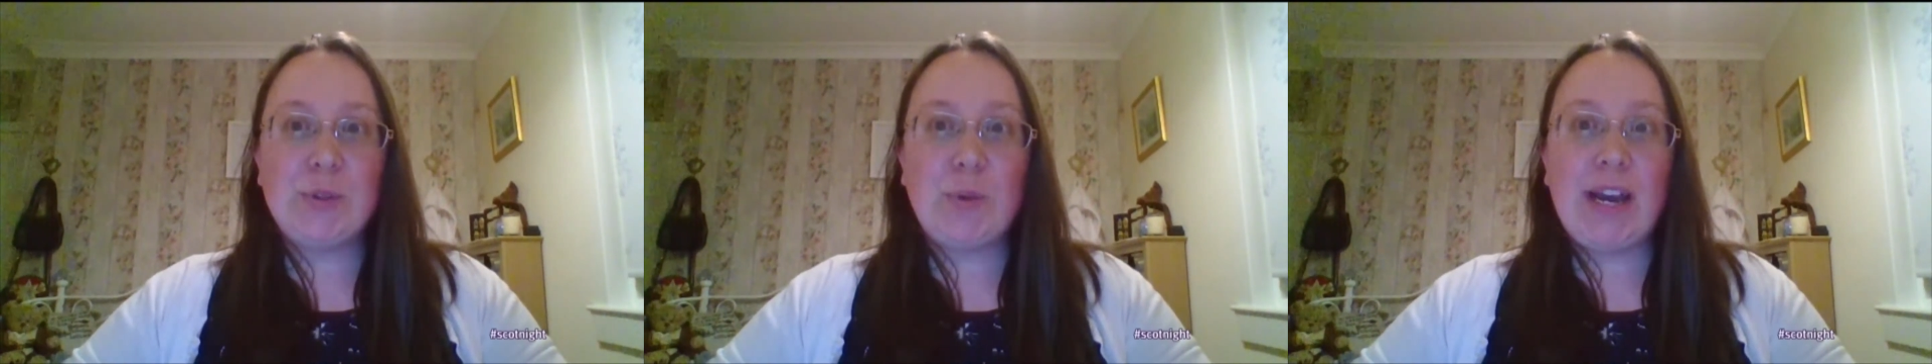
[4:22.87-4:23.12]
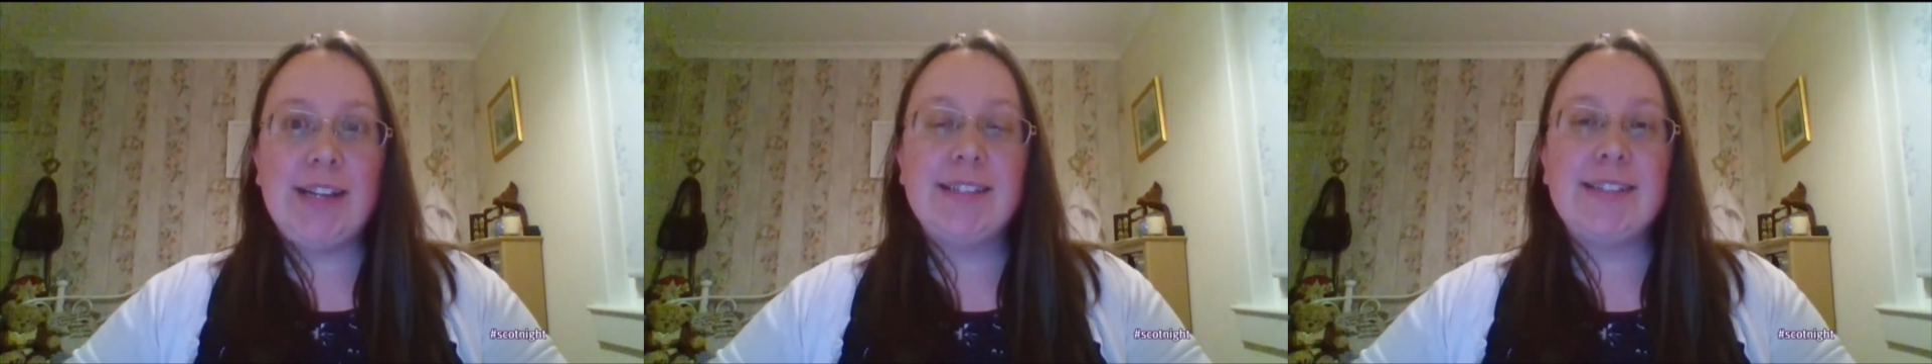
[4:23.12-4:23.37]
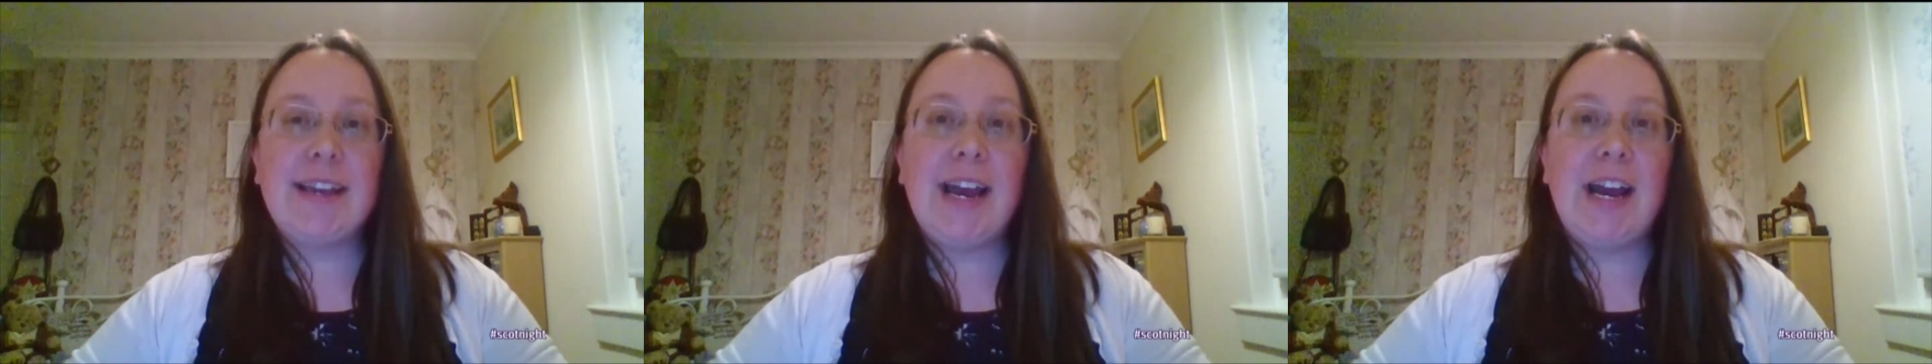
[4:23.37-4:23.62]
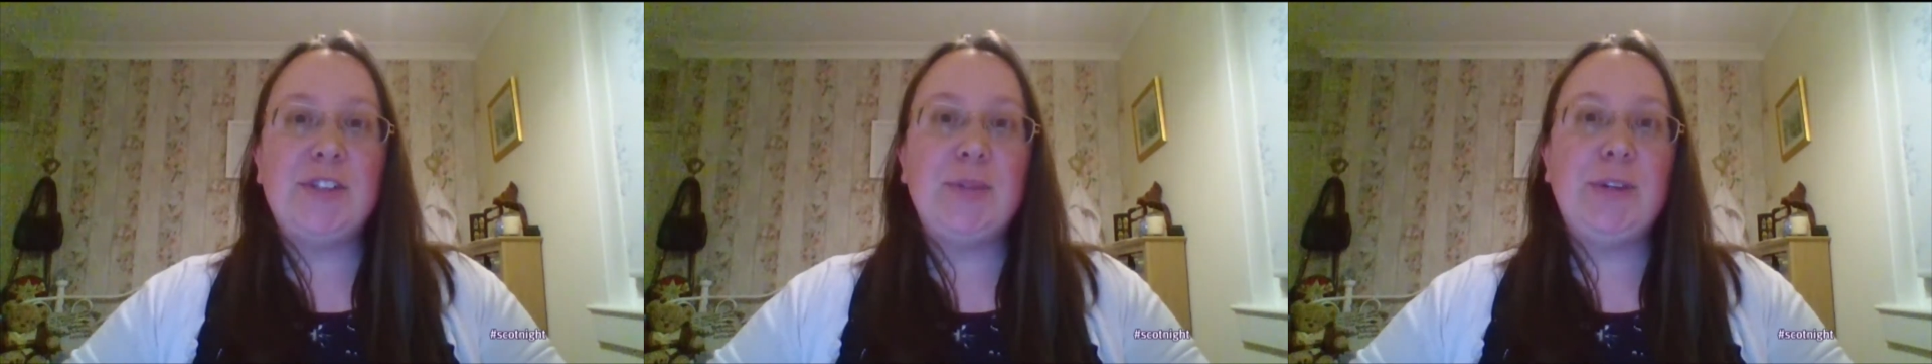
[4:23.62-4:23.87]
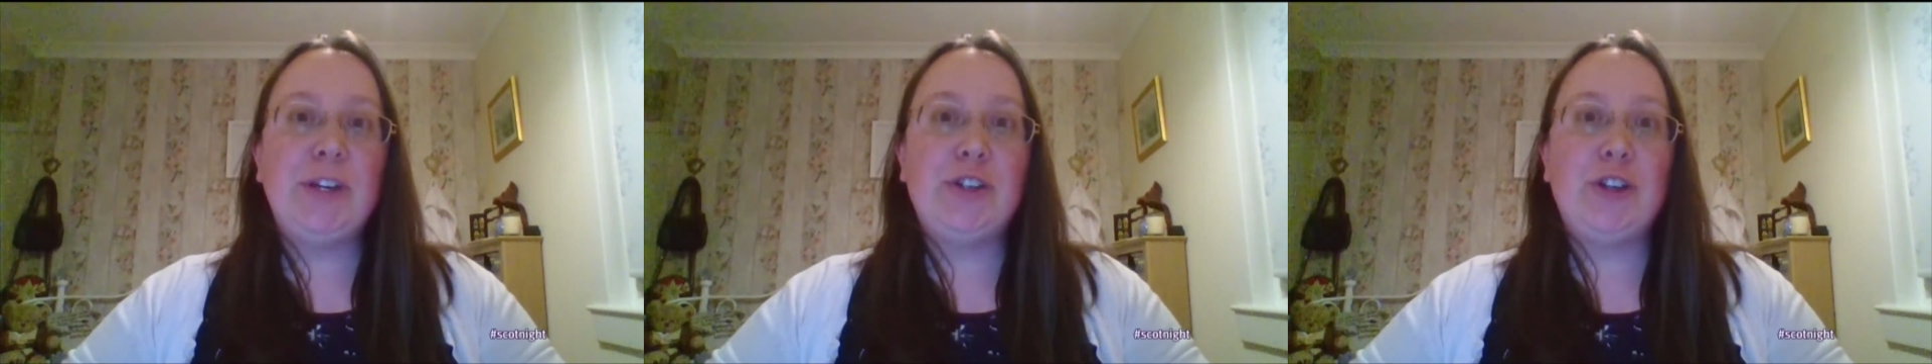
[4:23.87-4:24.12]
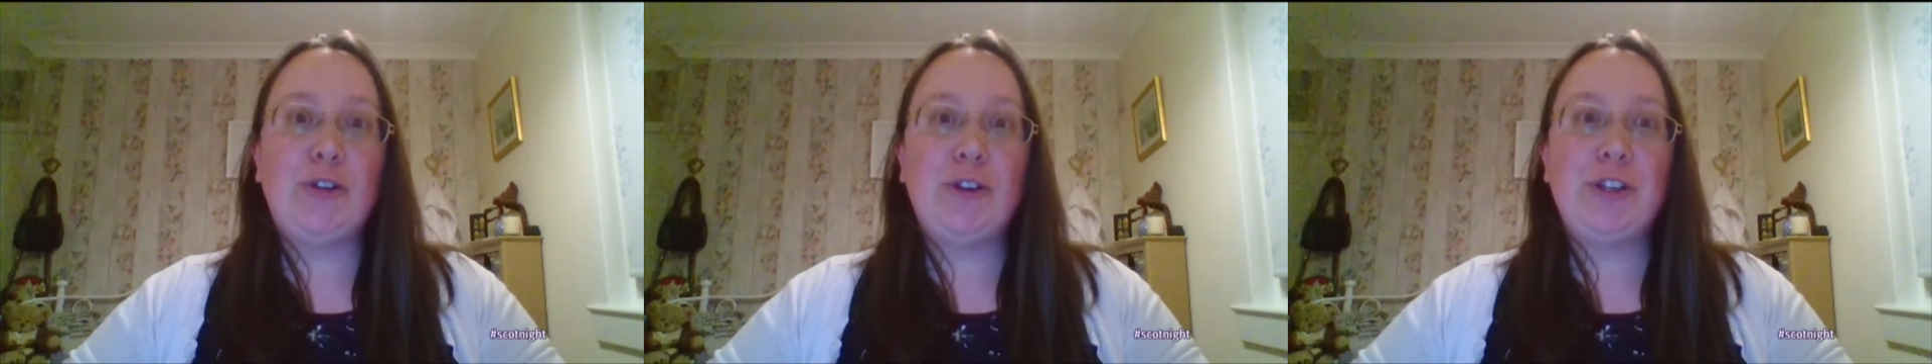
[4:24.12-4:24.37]
Why does it have to be a
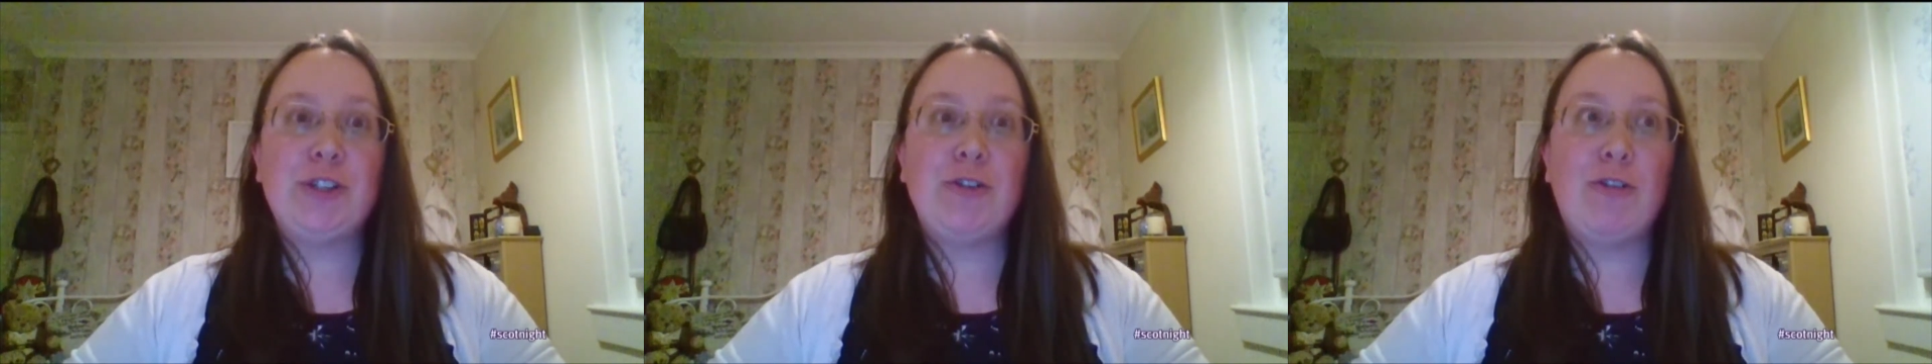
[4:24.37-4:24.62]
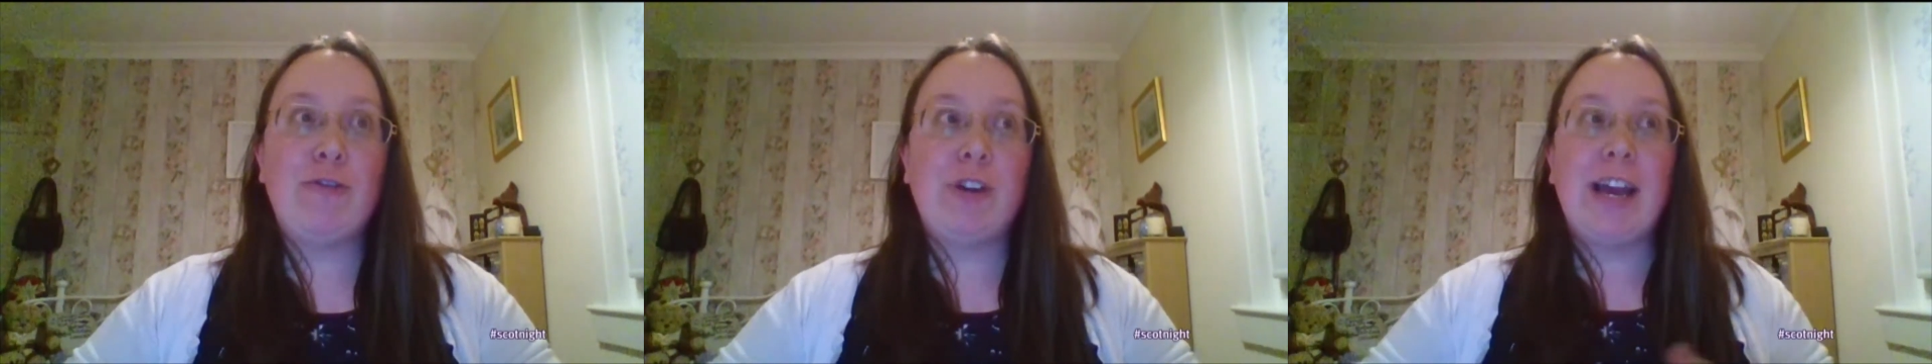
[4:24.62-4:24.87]
choice of